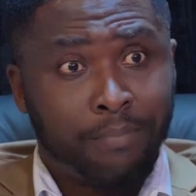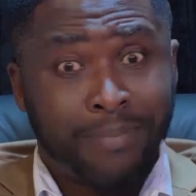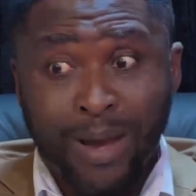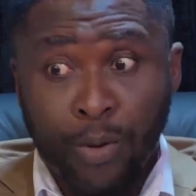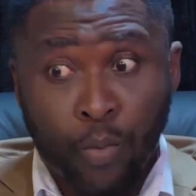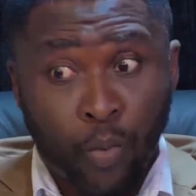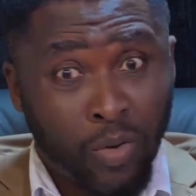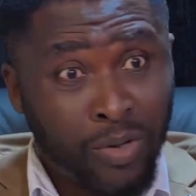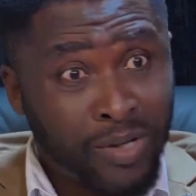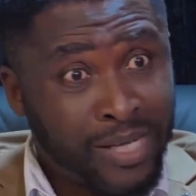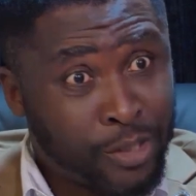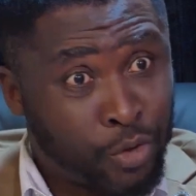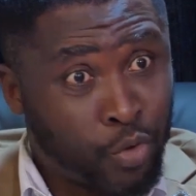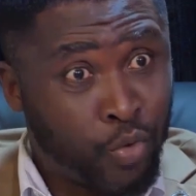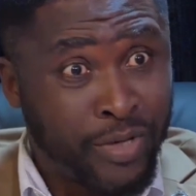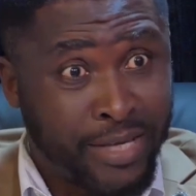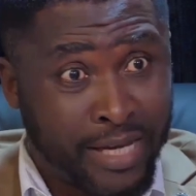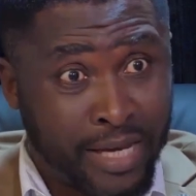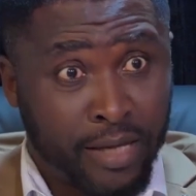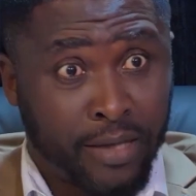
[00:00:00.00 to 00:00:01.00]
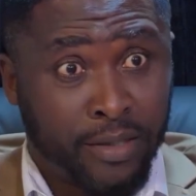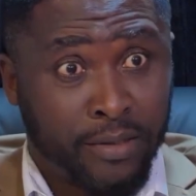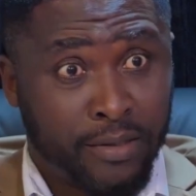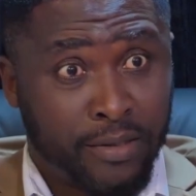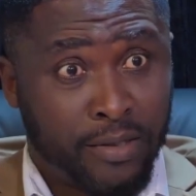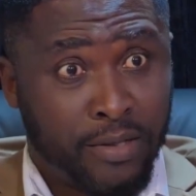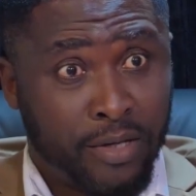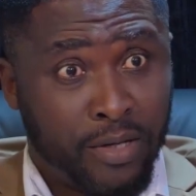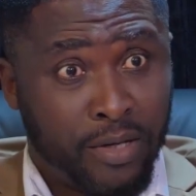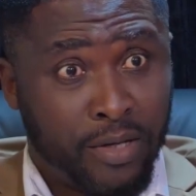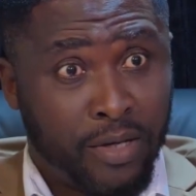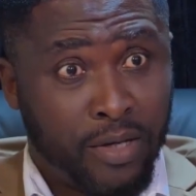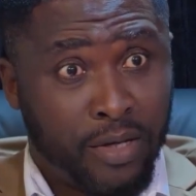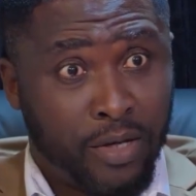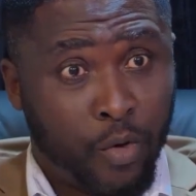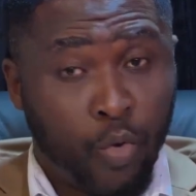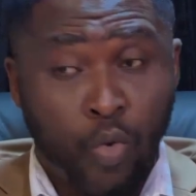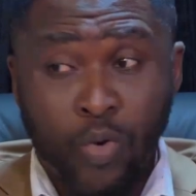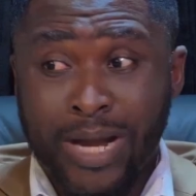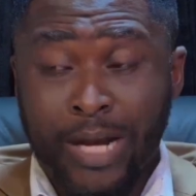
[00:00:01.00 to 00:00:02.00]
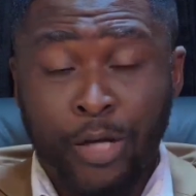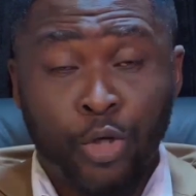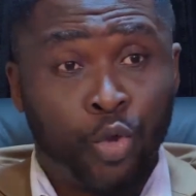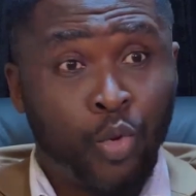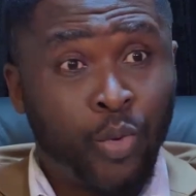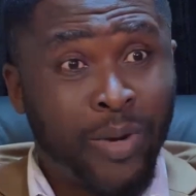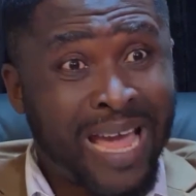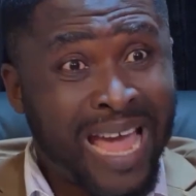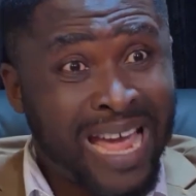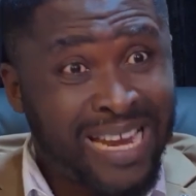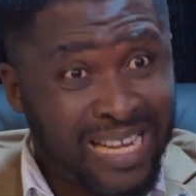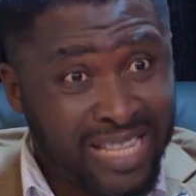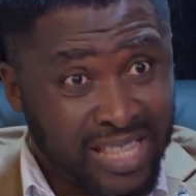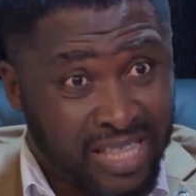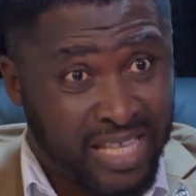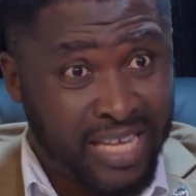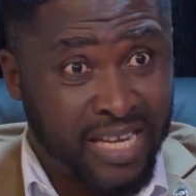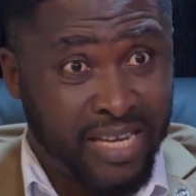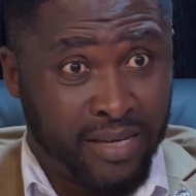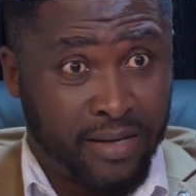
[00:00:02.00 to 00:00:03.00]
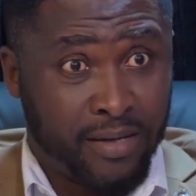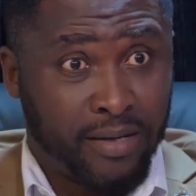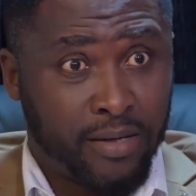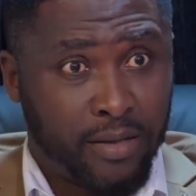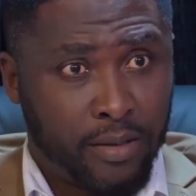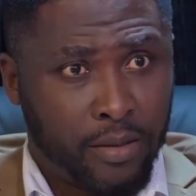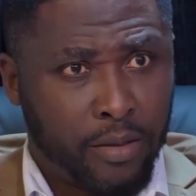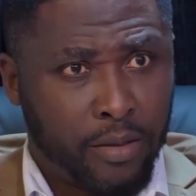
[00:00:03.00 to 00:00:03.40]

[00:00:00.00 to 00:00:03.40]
by one little girl who can do anything